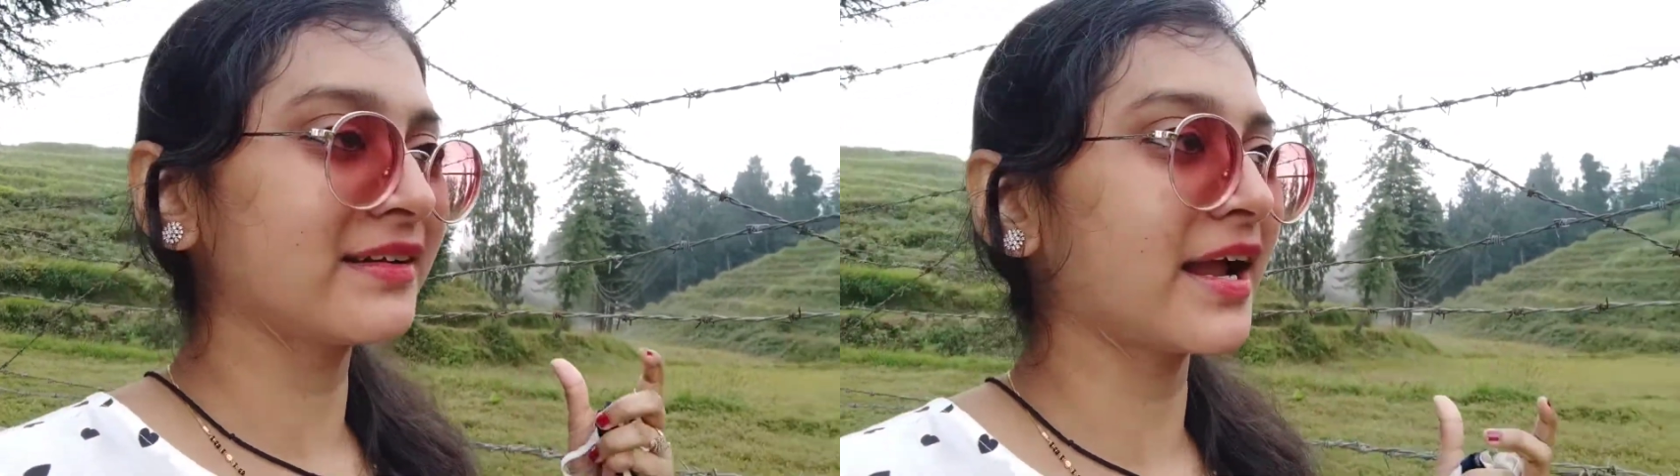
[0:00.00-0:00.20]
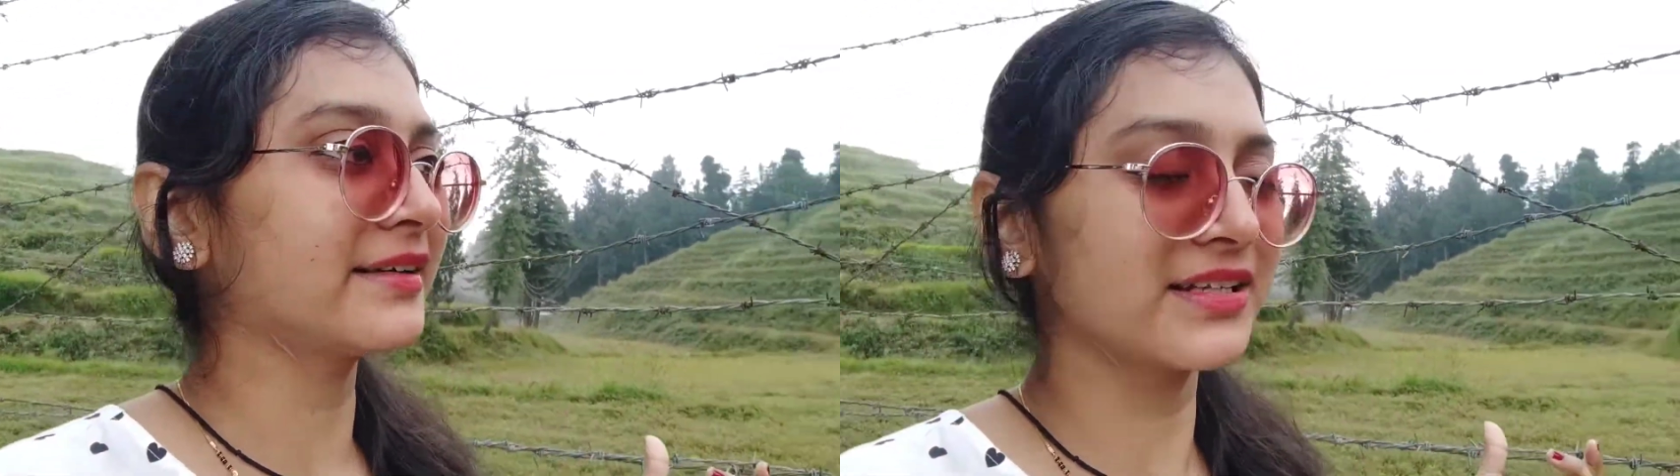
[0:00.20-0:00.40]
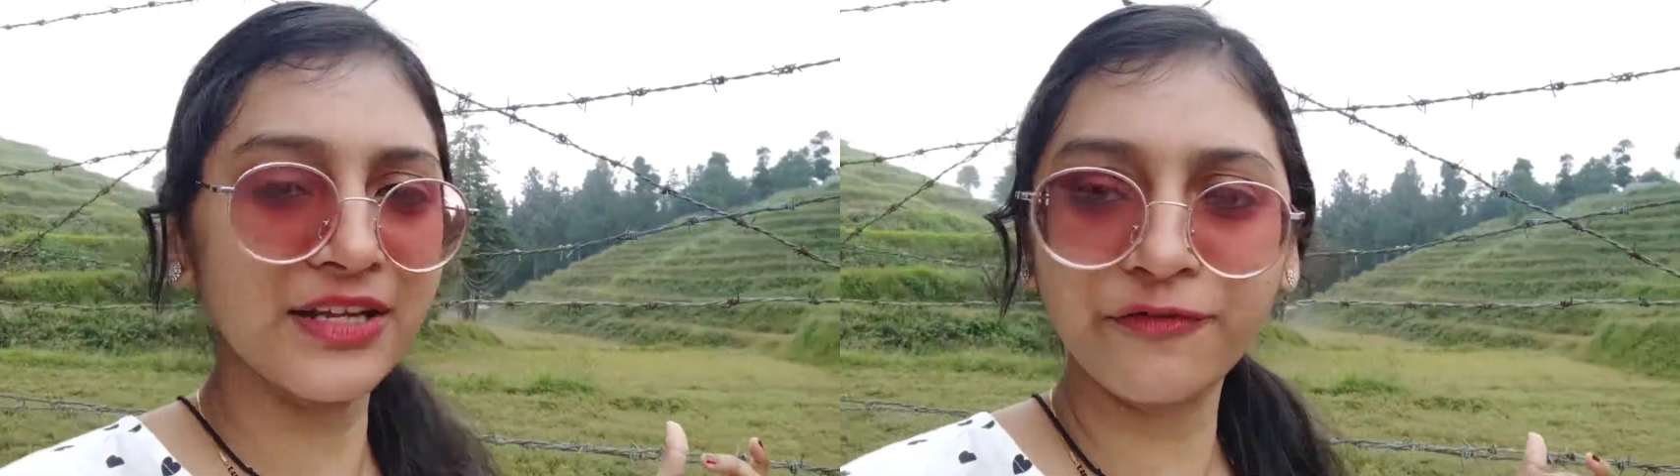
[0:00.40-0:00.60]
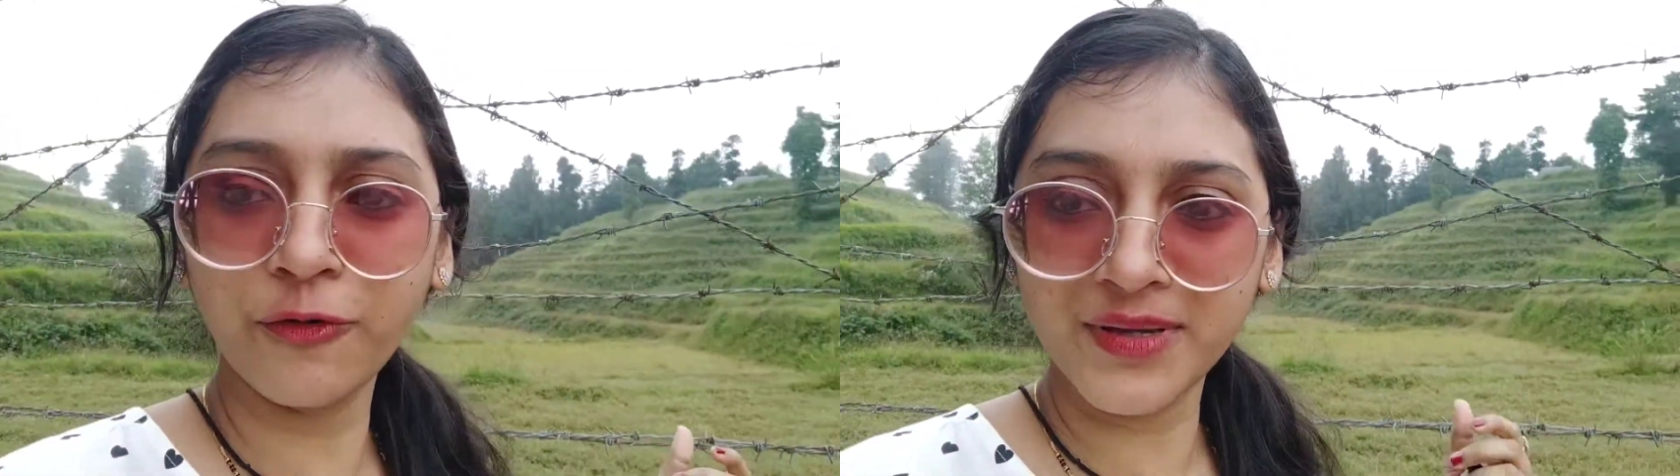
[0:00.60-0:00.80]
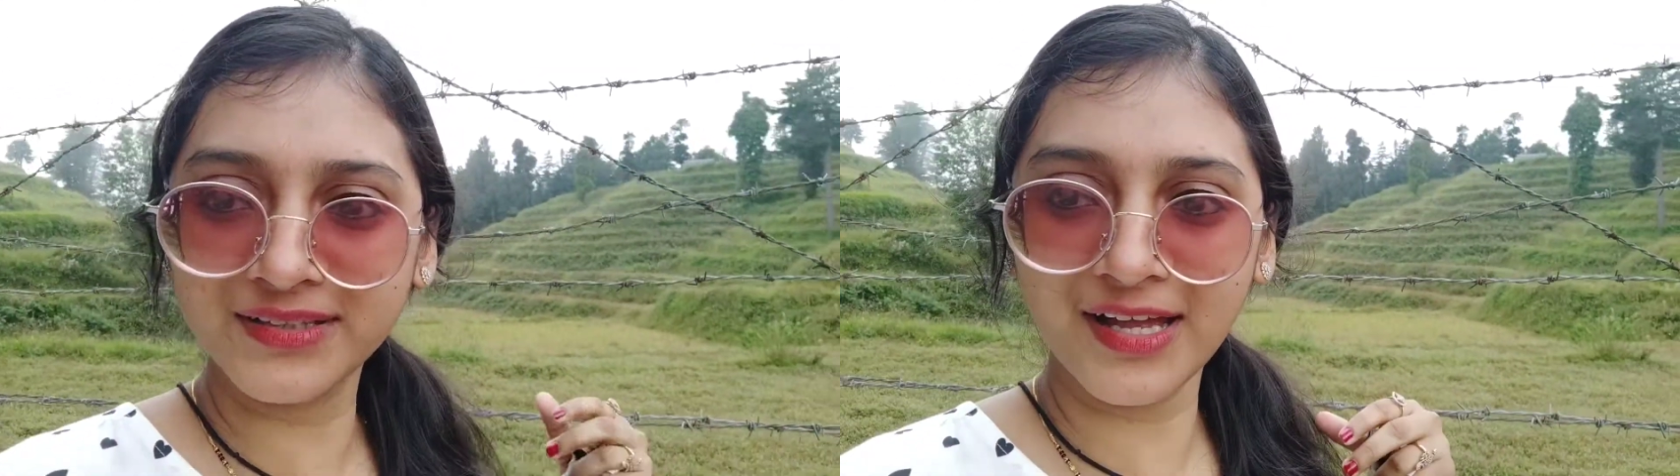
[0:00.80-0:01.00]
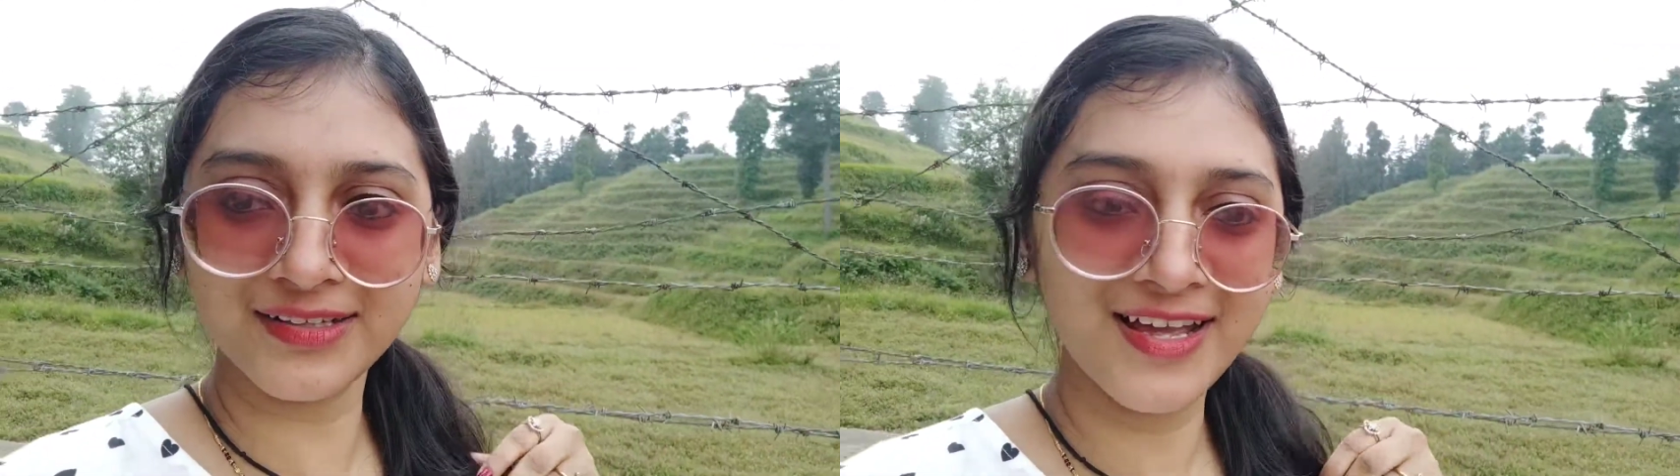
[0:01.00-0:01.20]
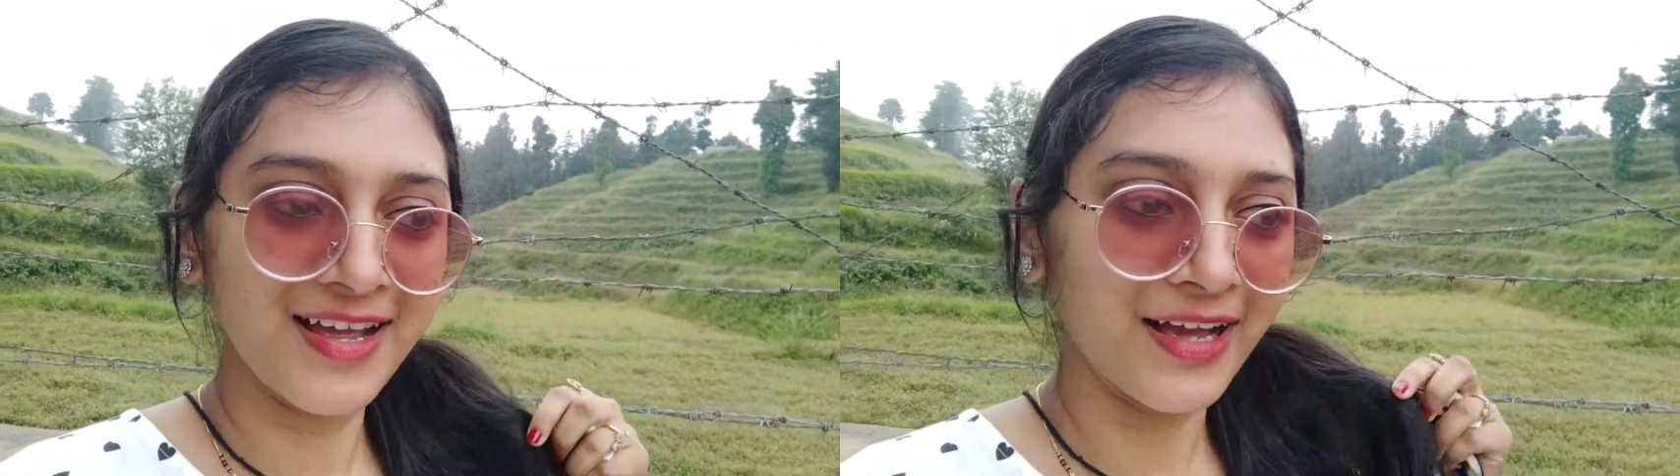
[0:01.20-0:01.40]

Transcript: enlightening for me that